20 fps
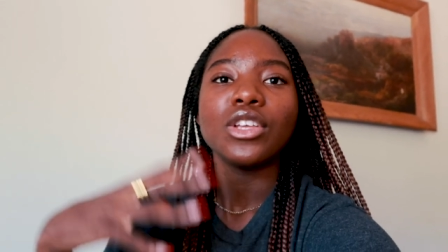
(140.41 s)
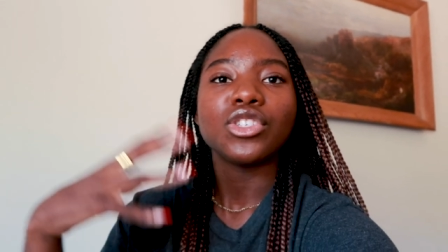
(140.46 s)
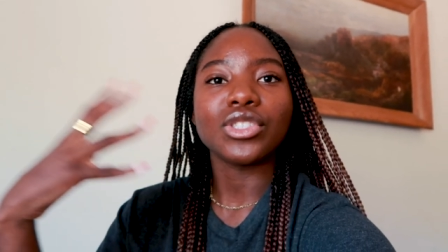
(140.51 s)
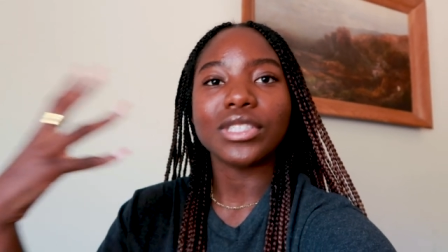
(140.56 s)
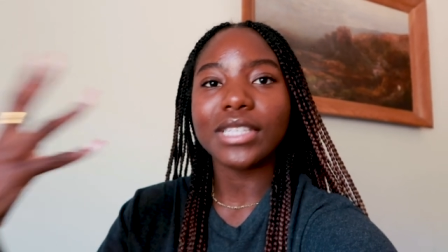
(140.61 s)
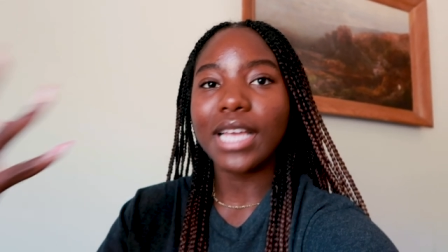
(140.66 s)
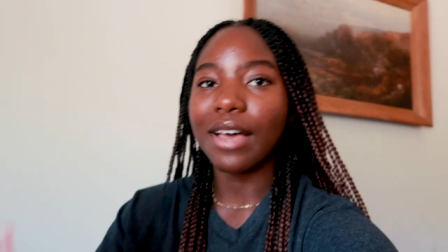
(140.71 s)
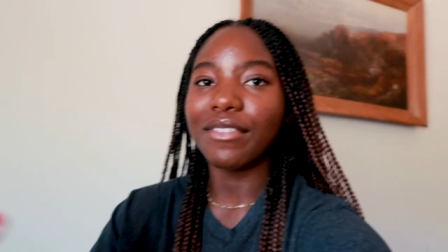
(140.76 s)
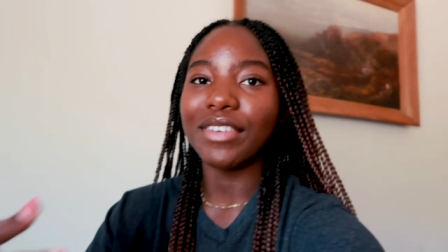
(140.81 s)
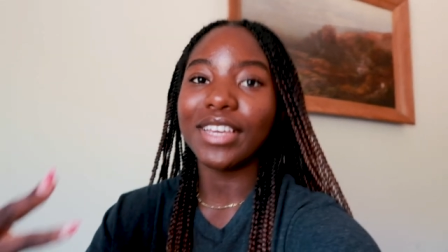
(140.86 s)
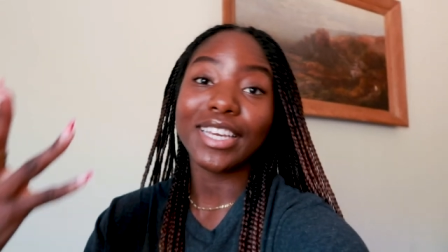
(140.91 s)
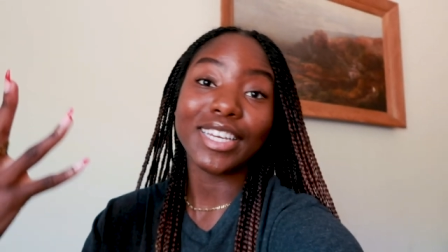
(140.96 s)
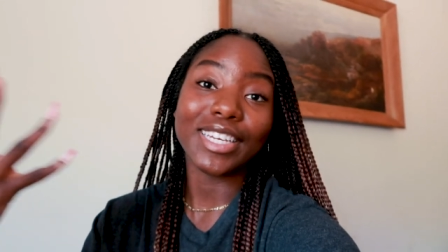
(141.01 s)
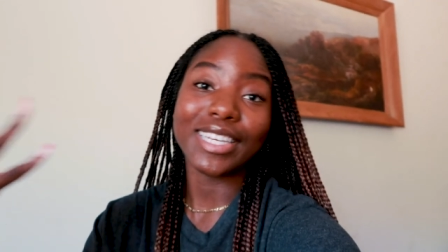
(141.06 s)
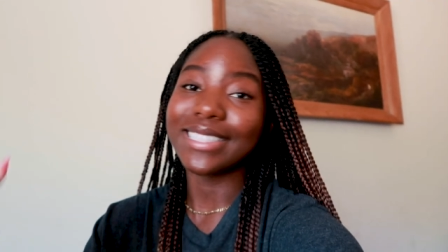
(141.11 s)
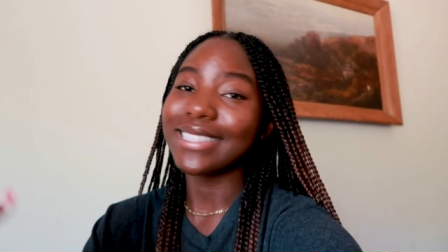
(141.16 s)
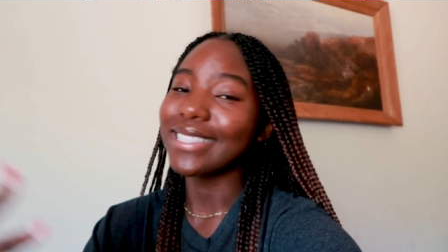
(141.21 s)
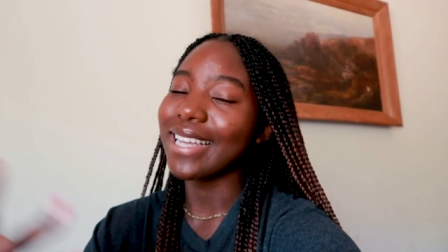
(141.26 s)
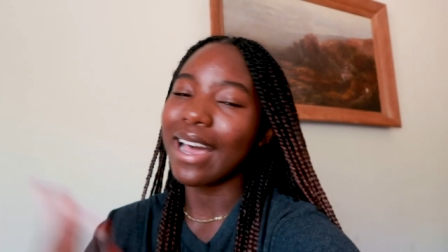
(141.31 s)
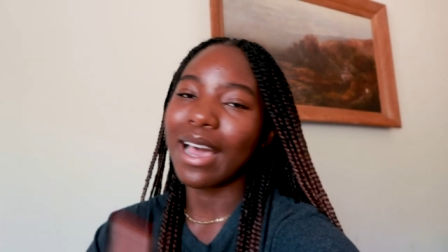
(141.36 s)
just having a
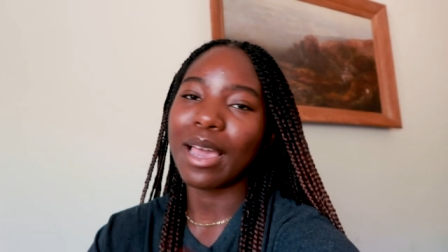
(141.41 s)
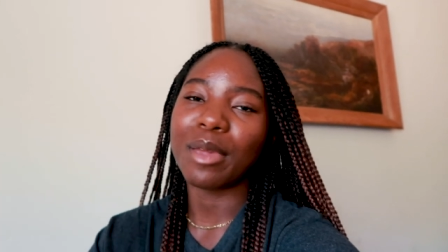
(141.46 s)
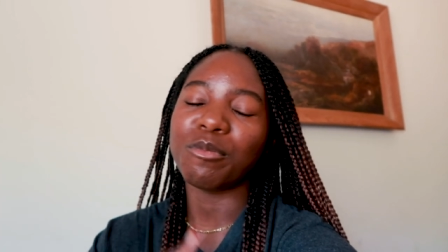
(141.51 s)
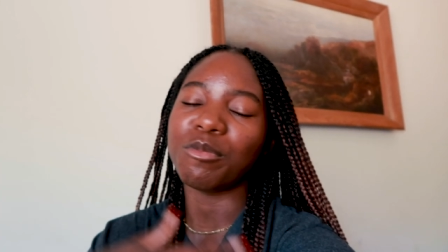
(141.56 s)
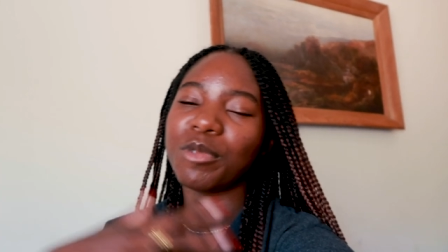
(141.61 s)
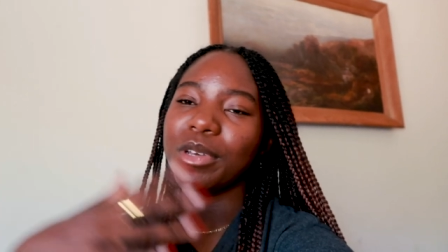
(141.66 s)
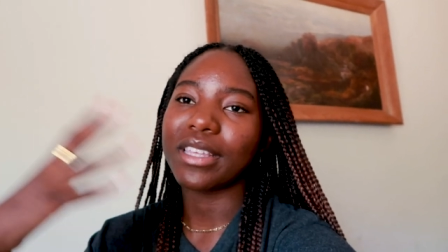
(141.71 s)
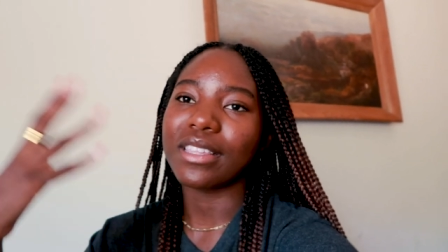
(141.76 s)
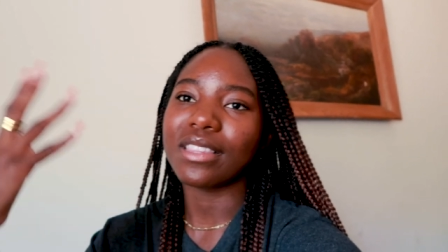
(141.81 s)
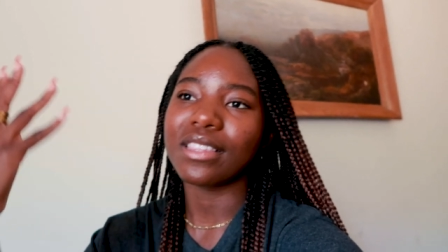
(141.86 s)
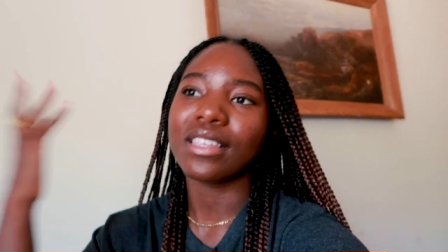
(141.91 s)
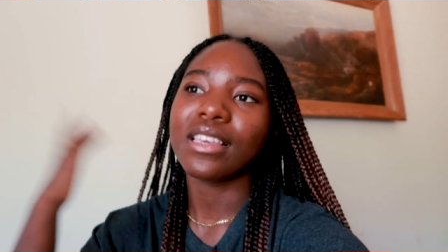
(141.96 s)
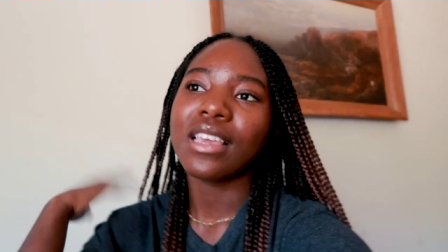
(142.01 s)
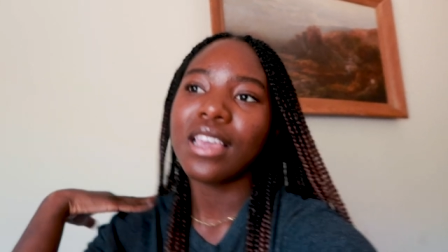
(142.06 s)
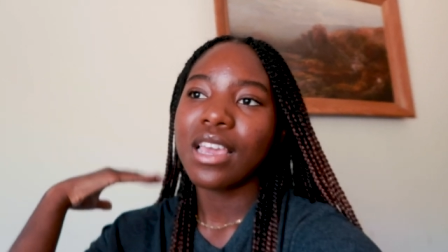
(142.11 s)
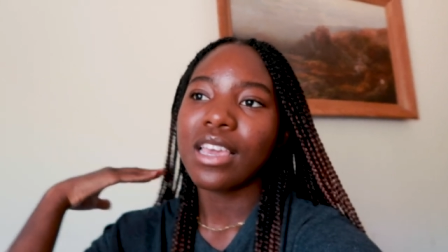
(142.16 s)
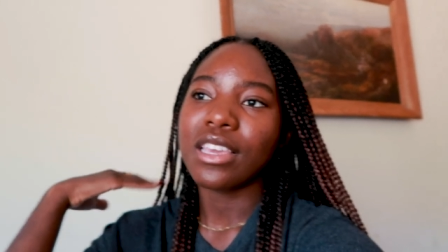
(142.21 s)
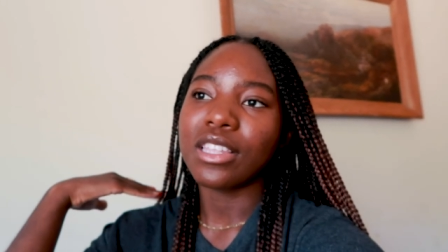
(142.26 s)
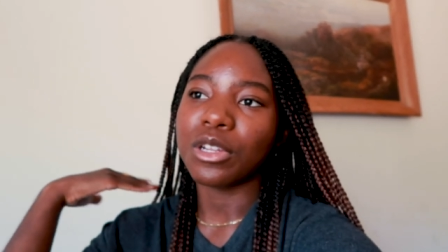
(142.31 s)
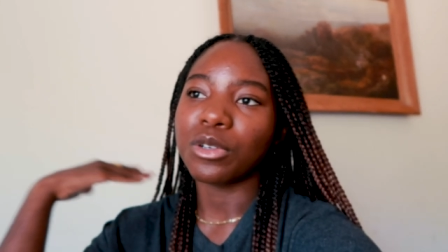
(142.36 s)
good time with
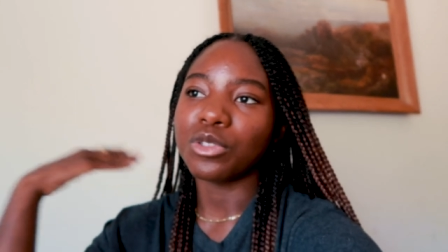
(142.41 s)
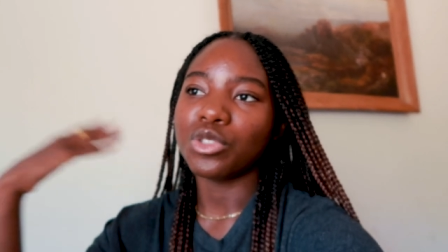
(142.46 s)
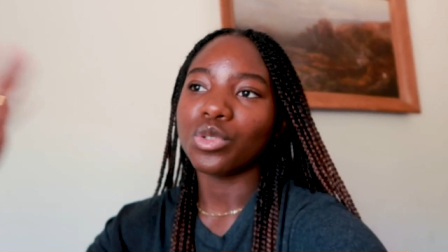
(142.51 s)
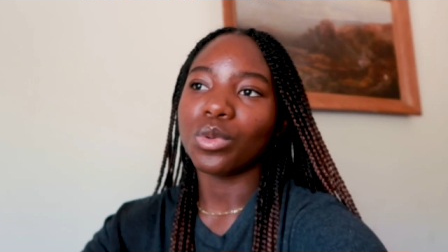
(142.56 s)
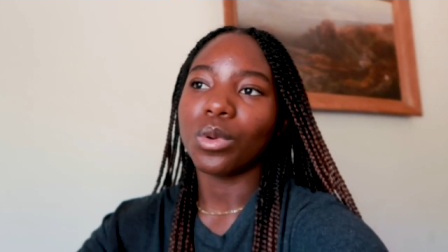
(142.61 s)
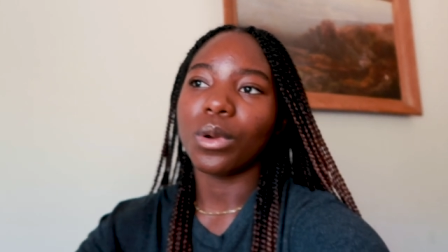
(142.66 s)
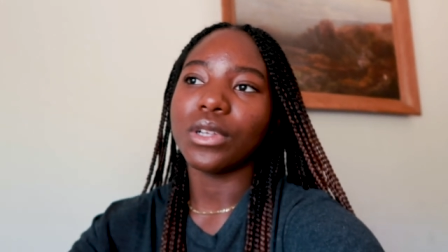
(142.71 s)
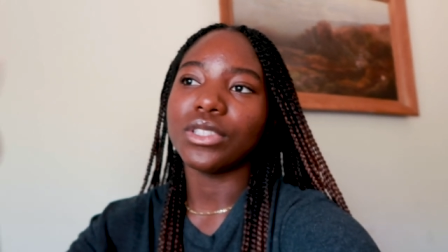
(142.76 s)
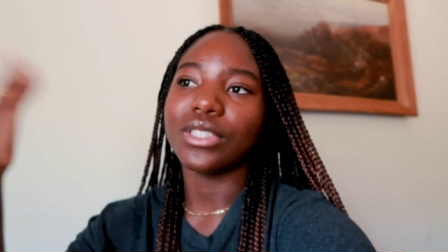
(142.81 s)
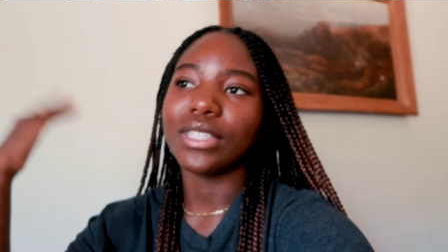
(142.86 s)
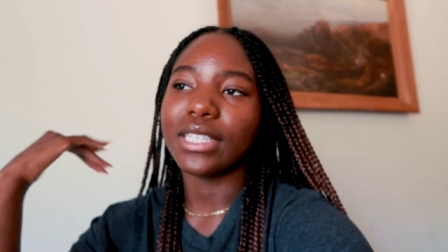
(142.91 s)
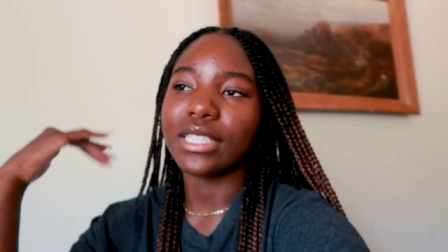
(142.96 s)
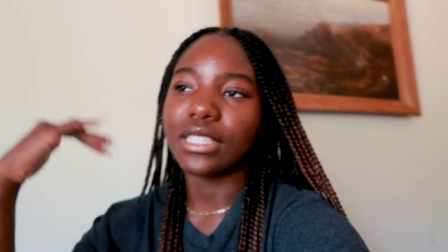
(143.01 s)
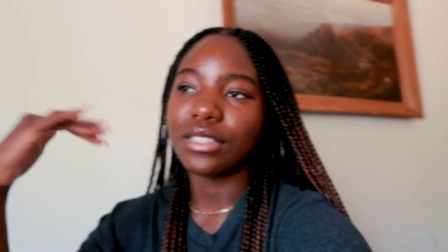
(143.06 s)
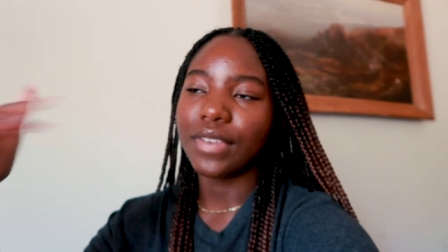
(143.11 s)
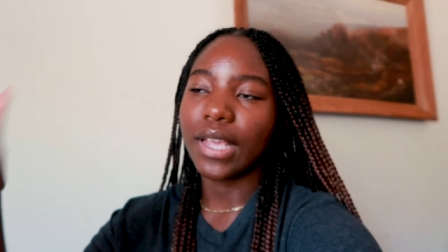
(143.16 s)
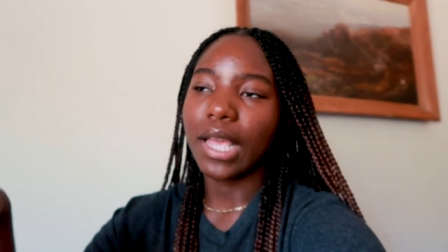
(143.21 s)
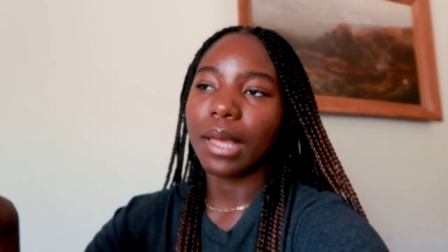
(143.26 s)
you know george and his